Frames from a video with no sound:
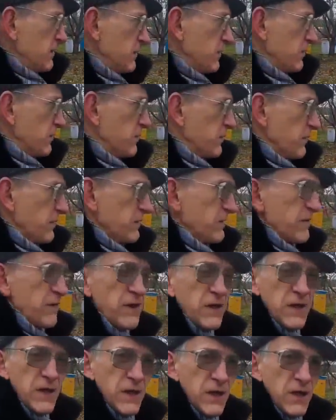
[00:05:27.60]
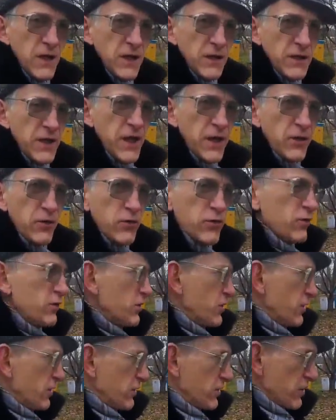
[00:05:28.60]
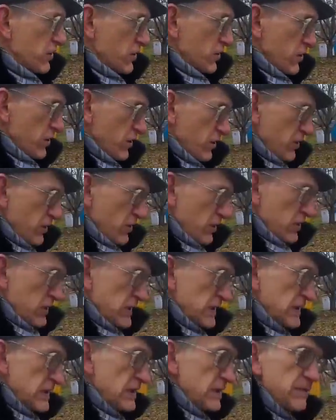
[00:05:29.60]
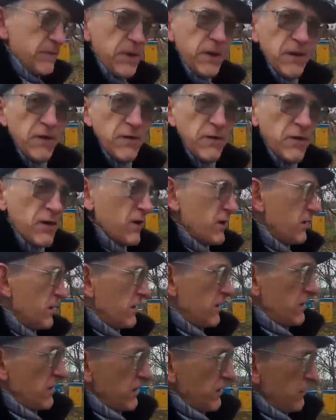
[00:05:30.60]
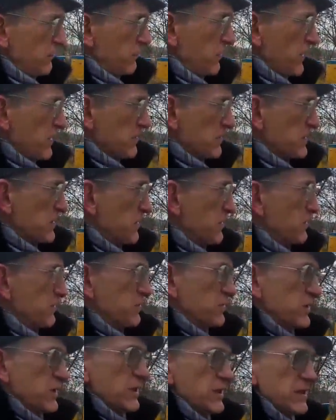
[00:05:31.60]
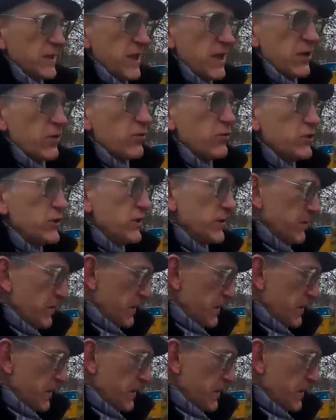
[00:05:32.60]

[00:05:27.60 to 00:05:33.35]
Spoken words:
with narrow, deep frames. You see, narrow, deep.